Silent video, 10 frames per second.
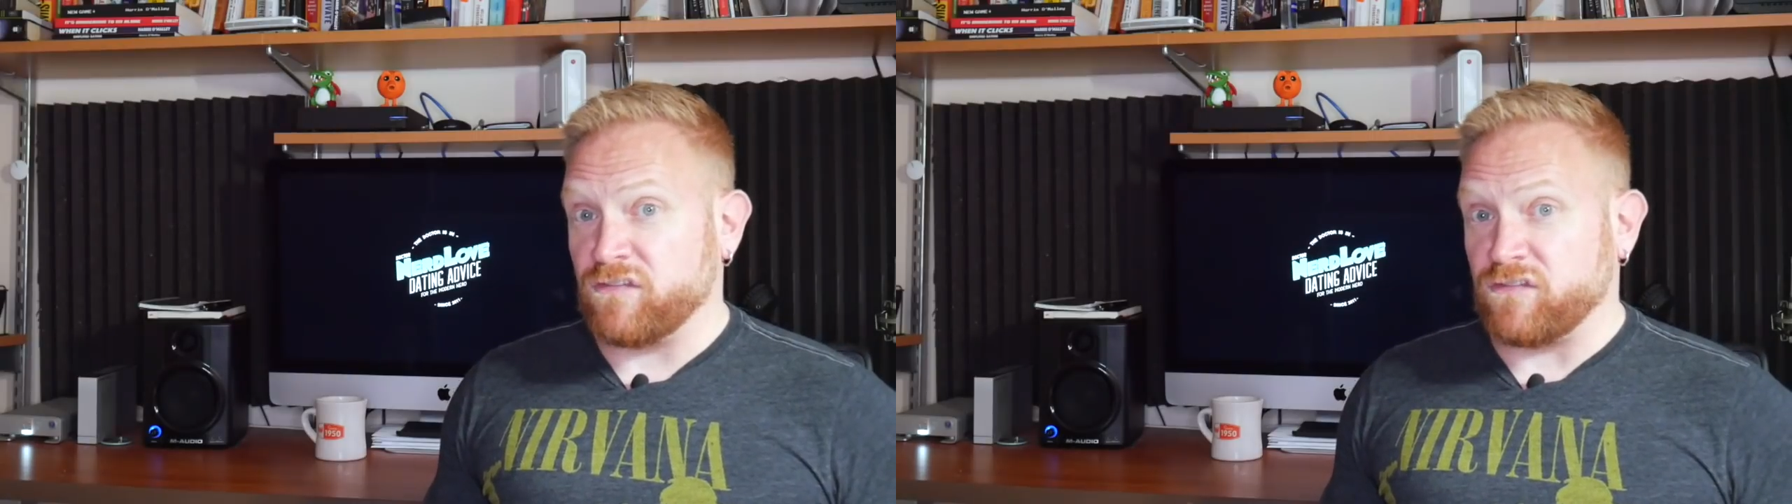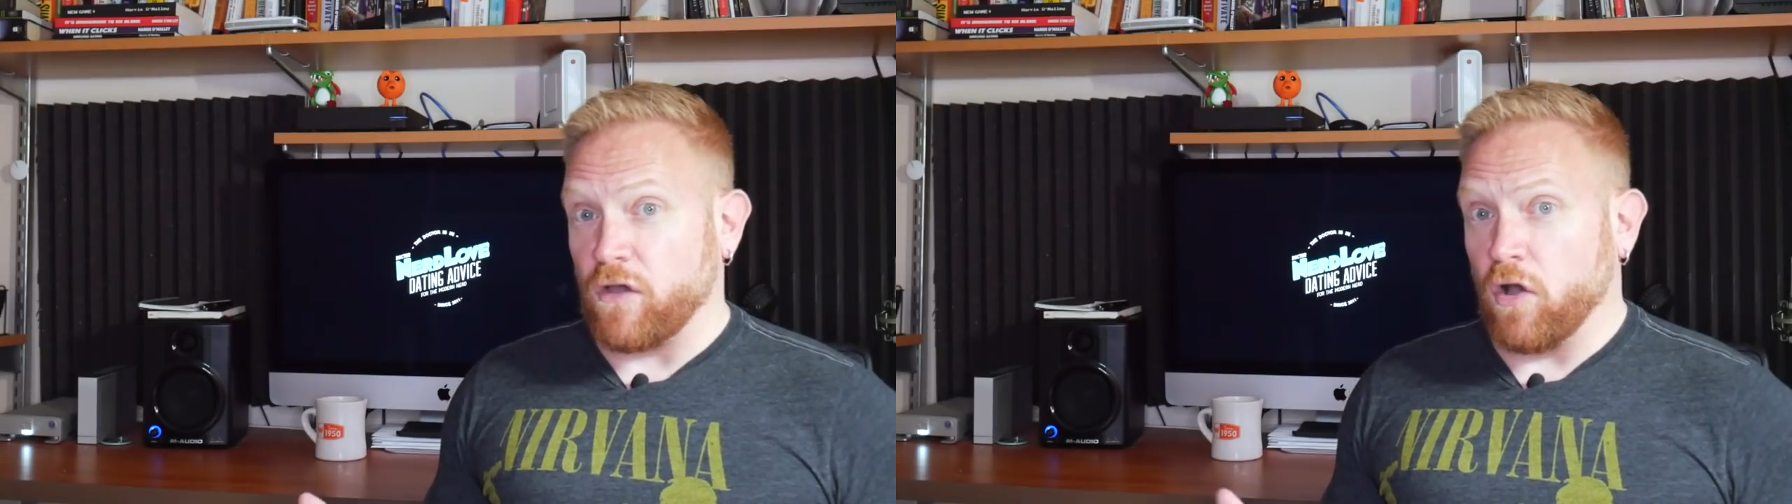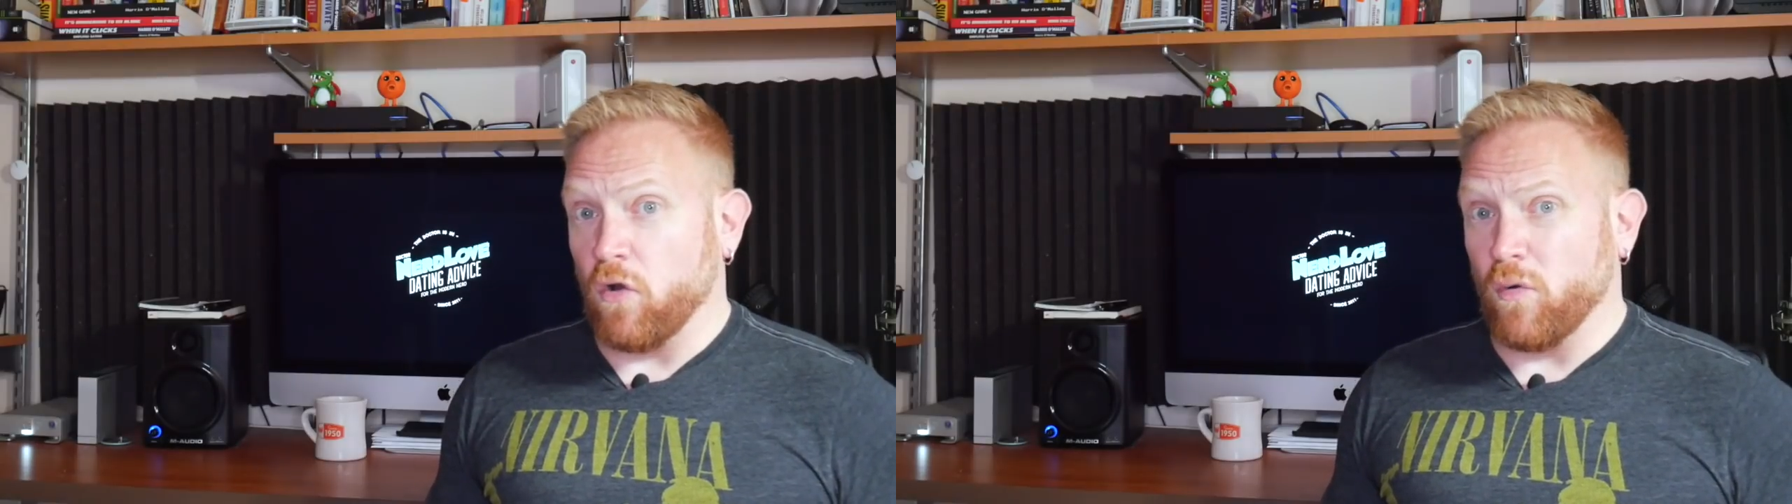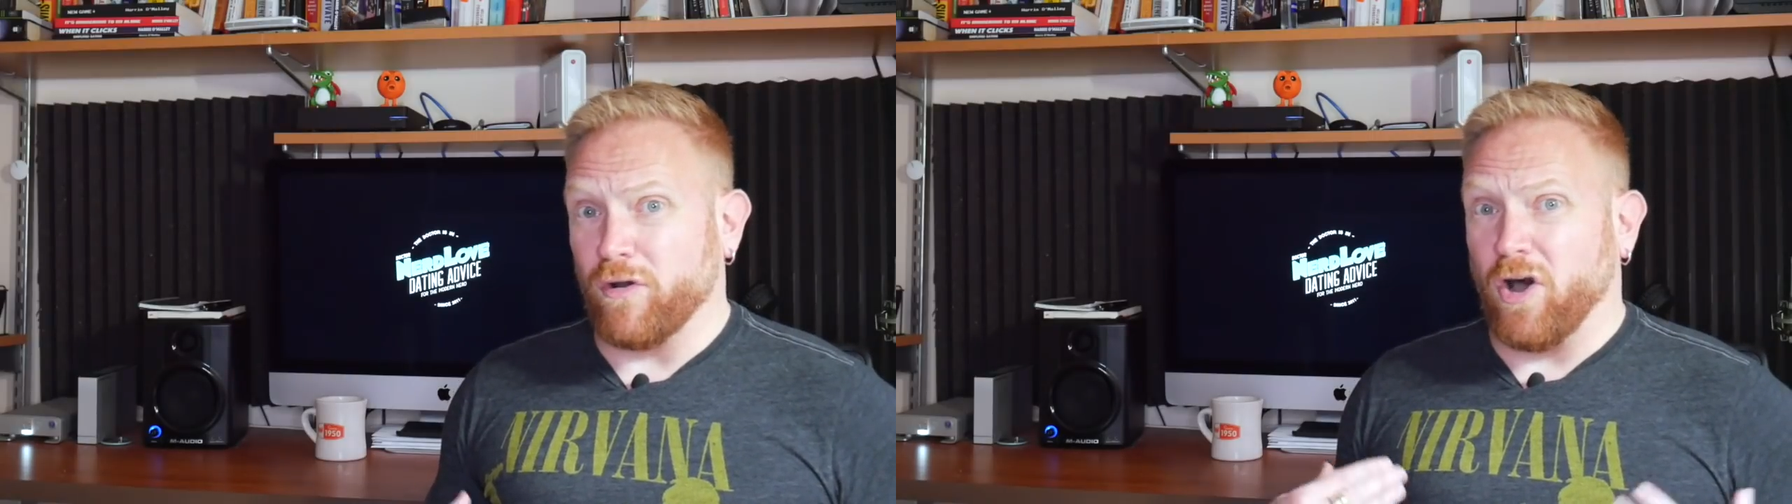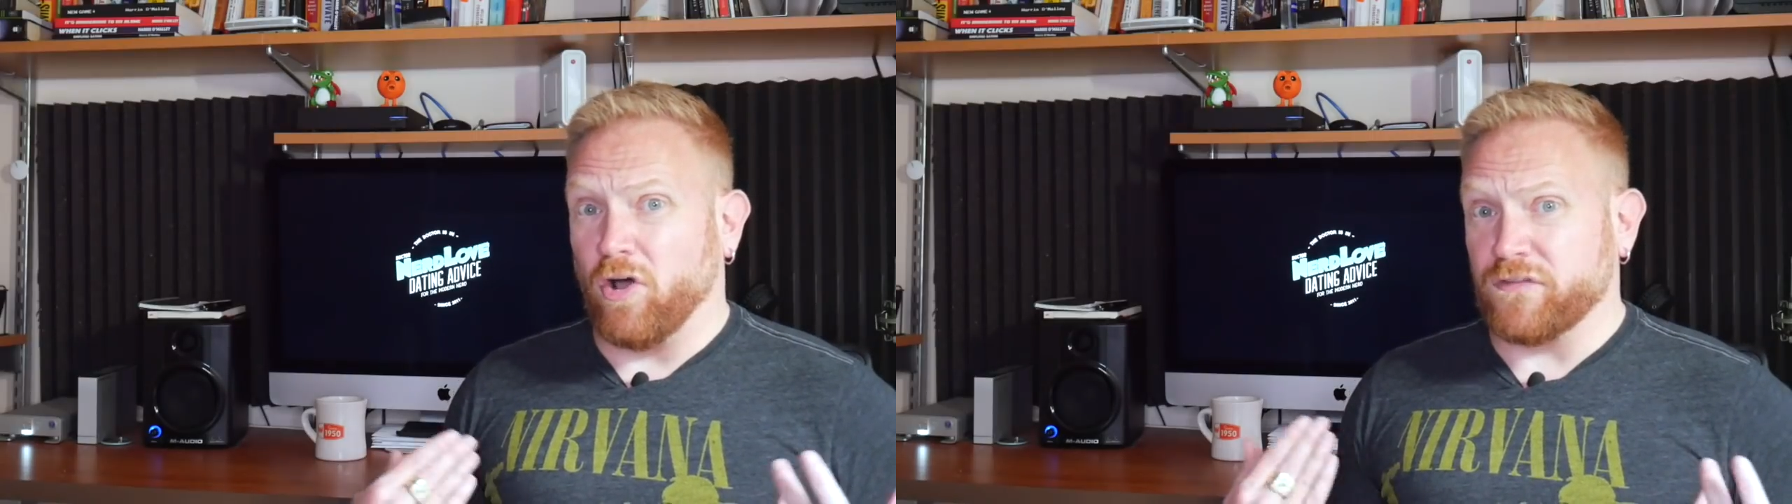so
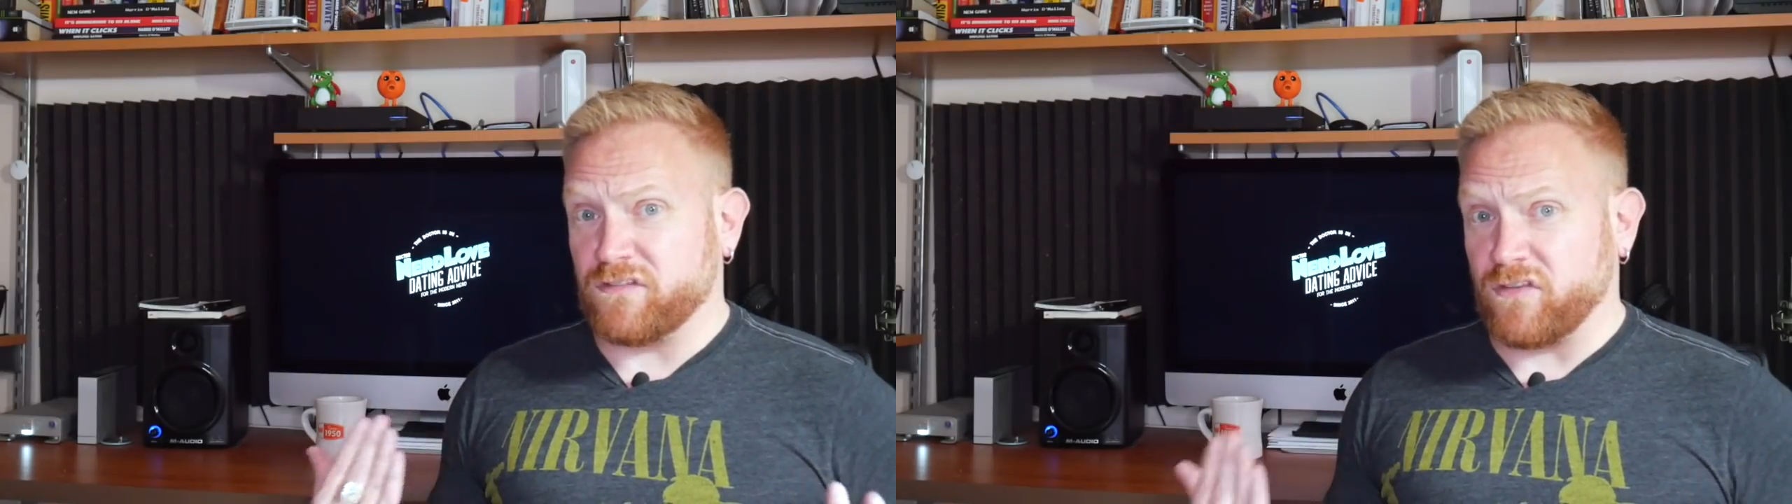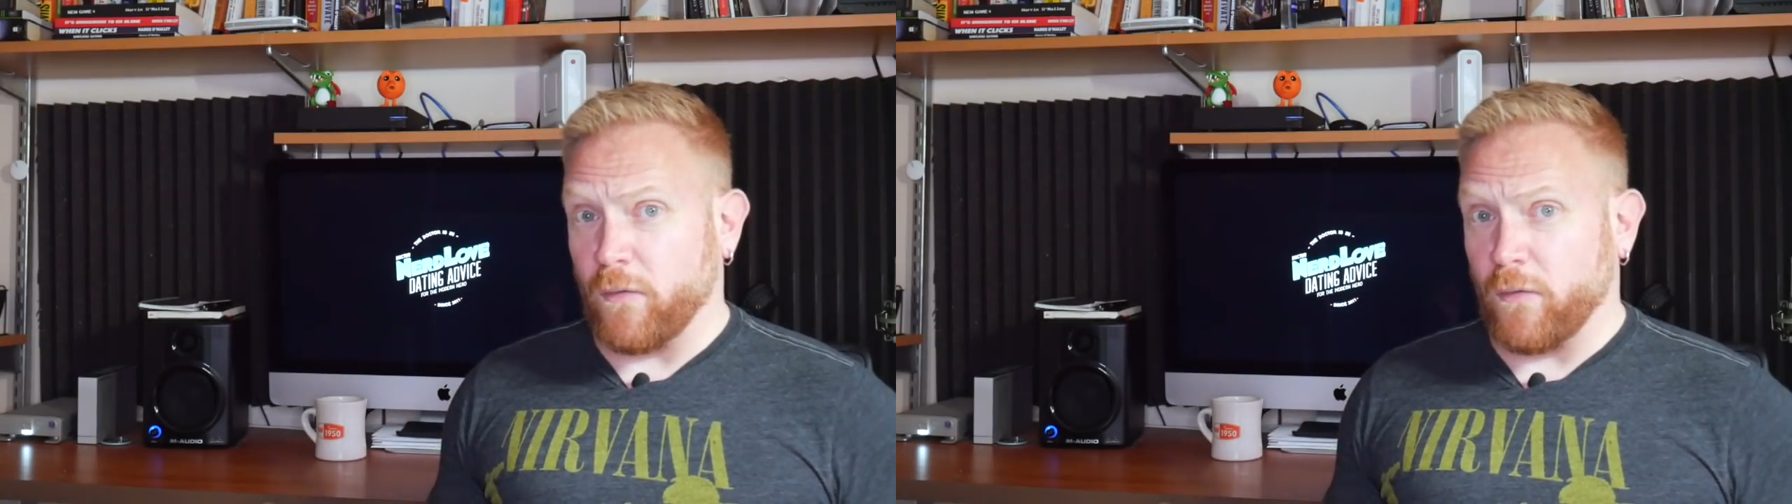all that's